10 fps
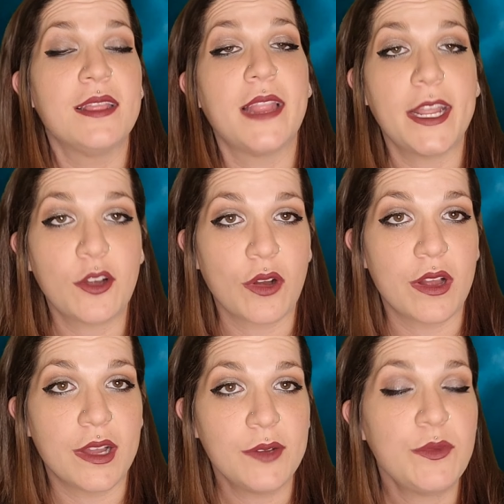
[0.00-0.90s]
Later
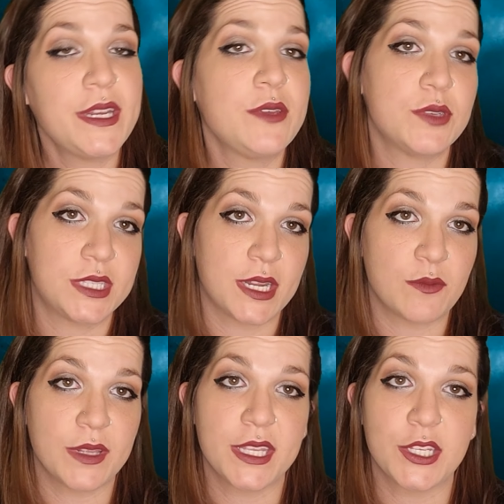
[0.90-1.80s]
on, when he was
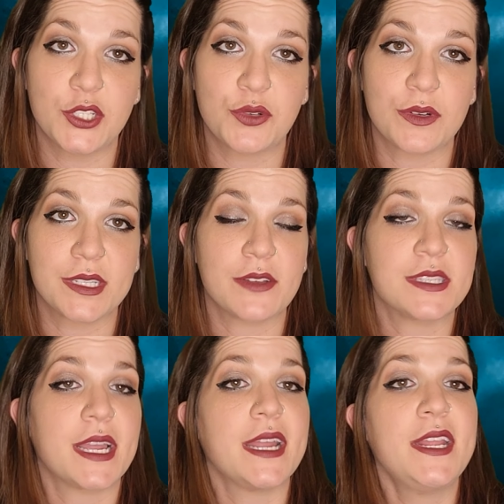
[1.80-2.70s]
done with his chores
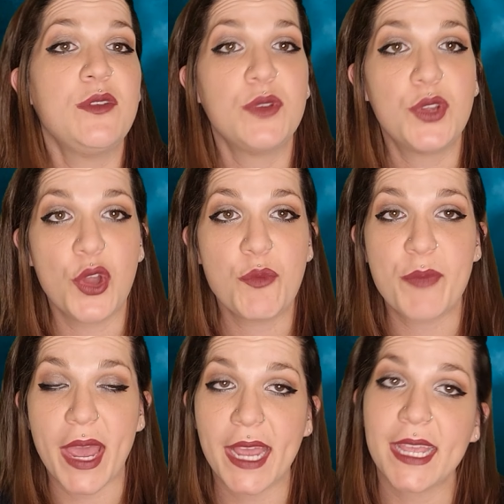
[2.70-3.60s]
outside, he would go
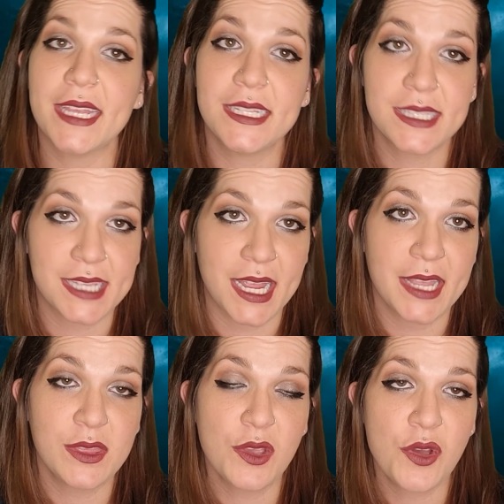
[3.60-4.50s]
back
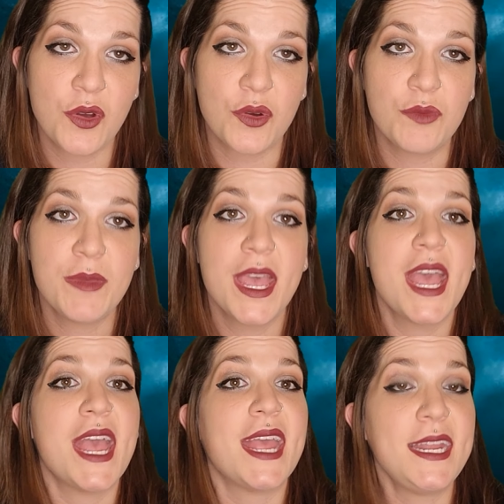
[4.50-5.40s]
inside the home
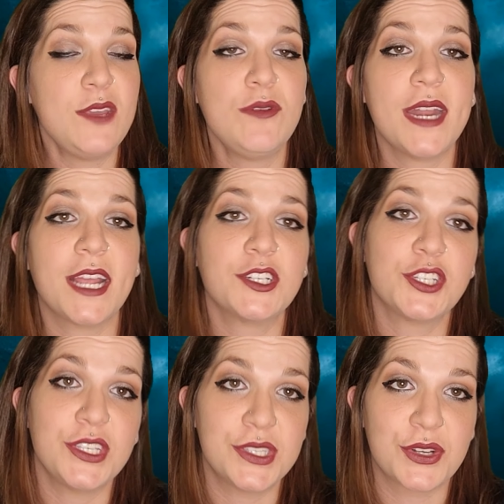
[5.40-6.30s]
and he would
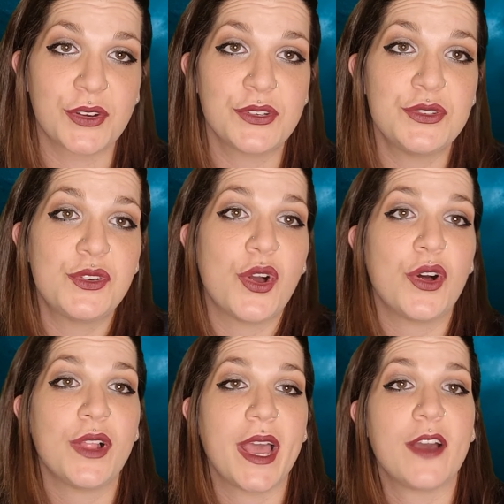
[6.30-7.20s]
actually start to
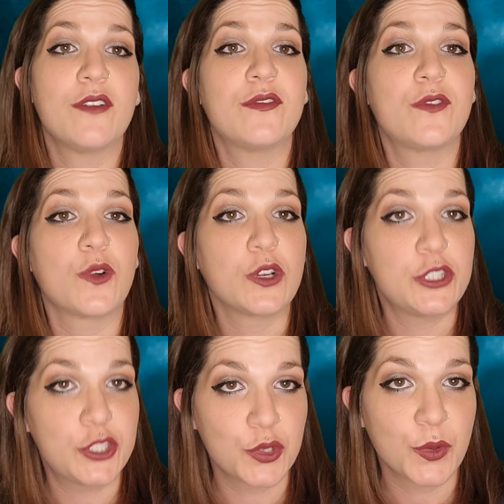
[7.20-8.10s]
call out for
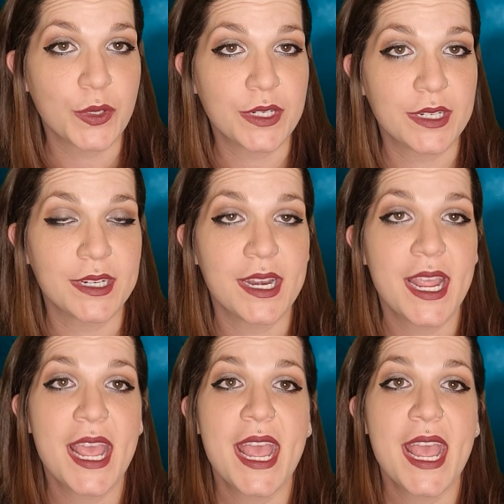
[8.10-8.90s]
Jordan.